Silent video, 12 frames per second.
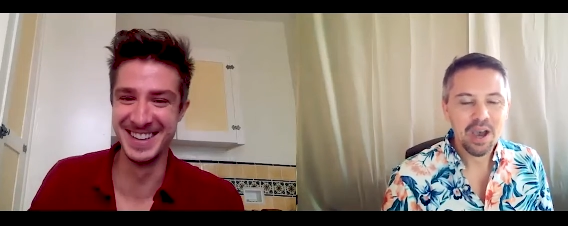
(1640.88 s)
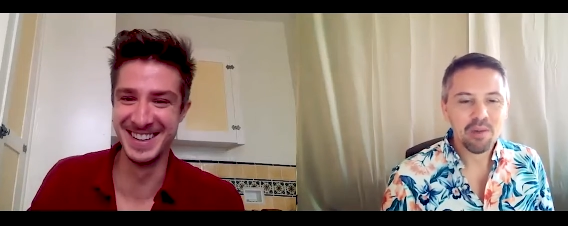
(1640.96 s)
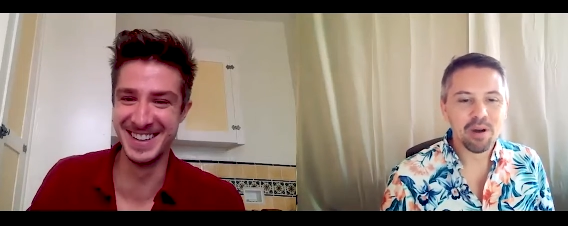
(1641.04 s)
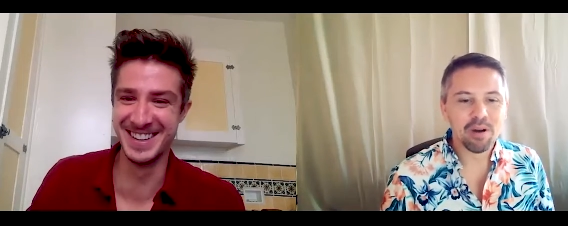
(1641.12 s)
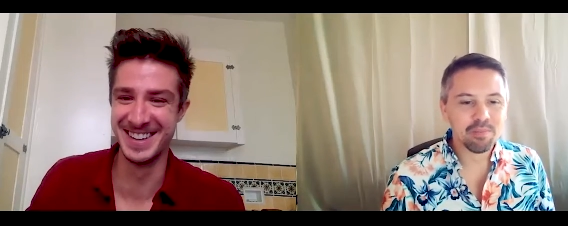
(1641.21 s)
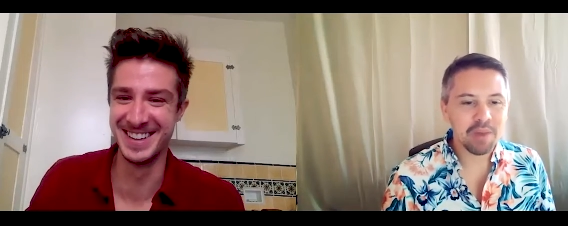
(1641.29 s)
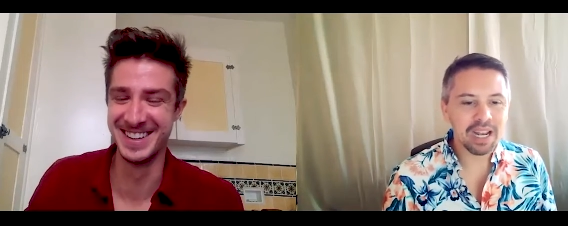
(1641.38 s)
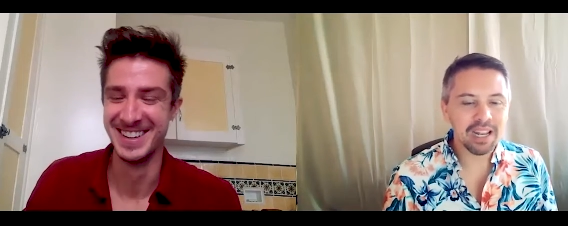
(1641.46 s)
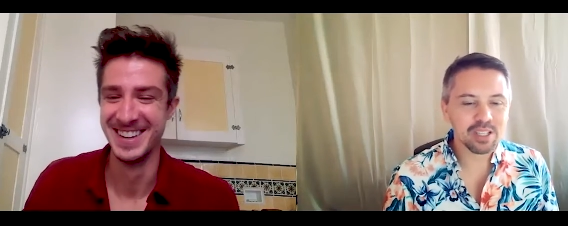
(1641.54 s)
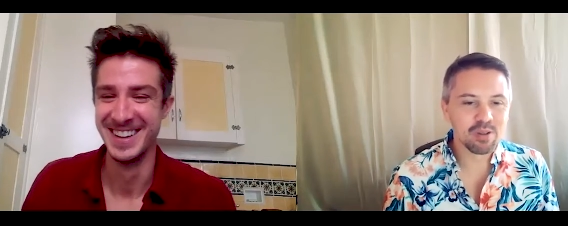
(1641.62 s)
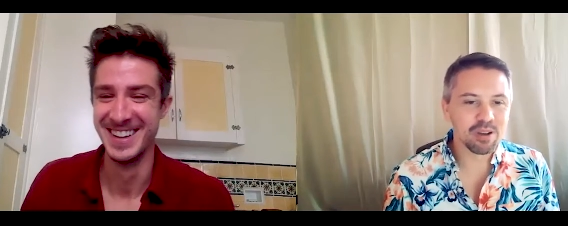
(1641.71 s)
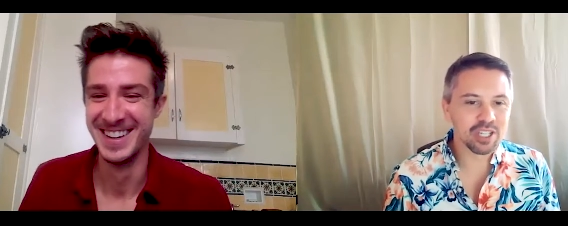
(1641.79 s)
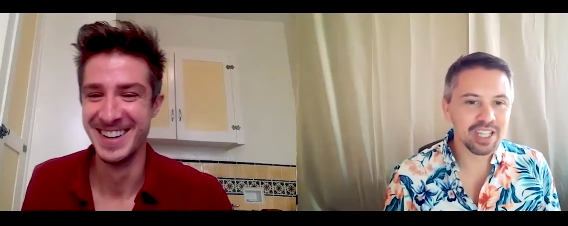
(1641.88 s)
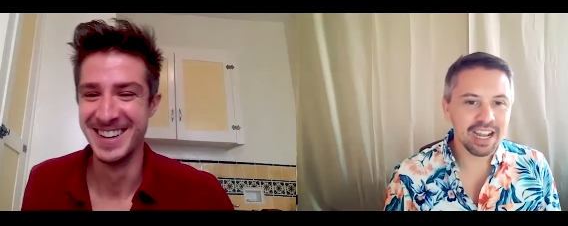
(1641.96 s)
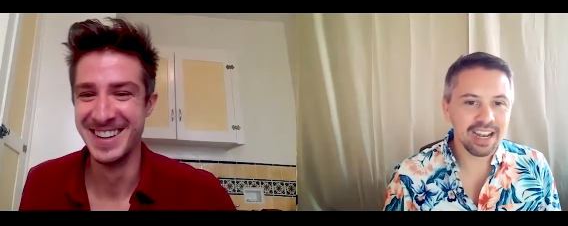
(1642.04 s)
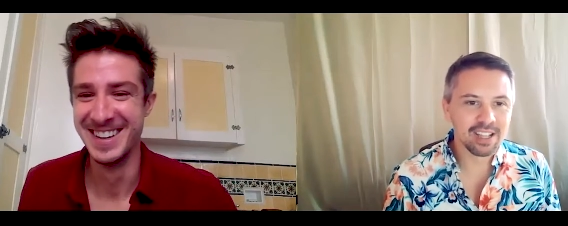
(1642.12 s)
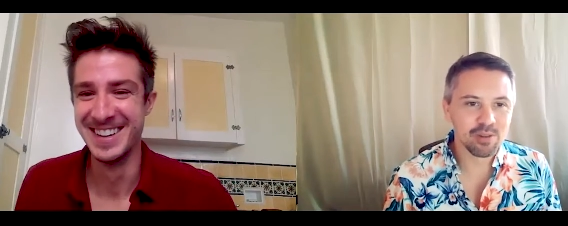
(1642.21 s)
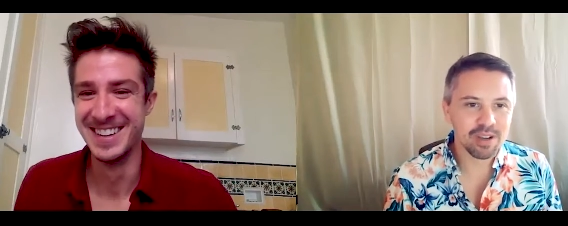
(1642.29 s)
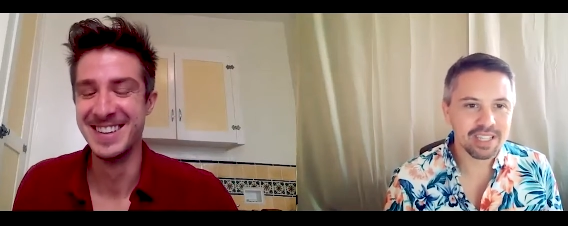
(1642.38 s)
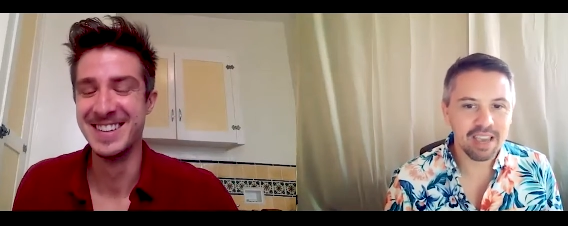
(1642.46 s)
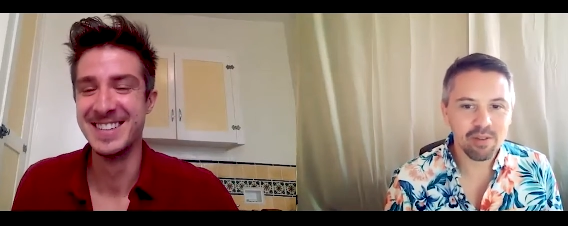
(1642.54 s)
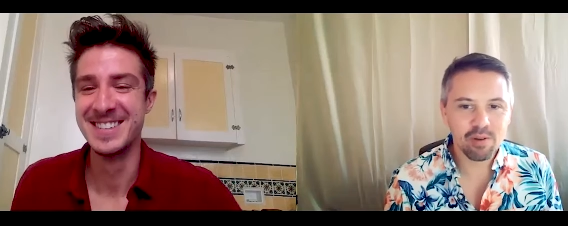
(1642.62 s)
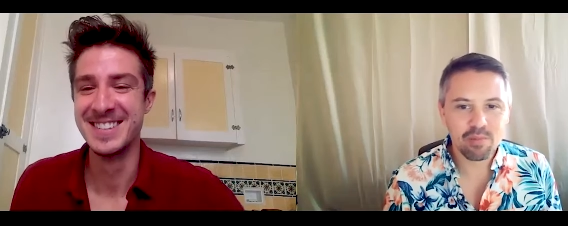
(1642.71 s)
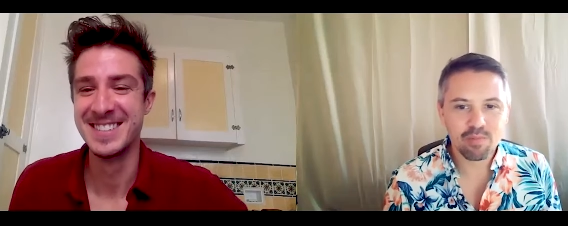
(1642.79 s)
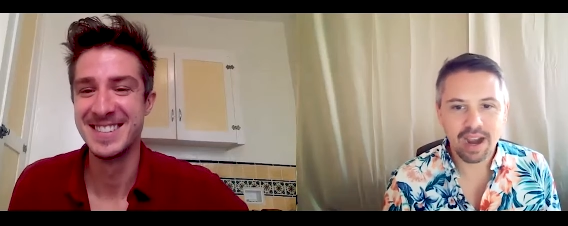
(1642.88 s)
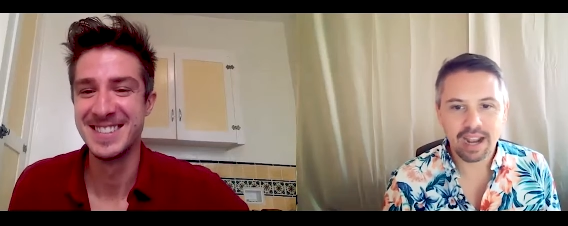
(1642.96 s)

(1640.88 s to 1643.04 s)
Speaker 1: Well, my last question I like to ask everyone, Brandon,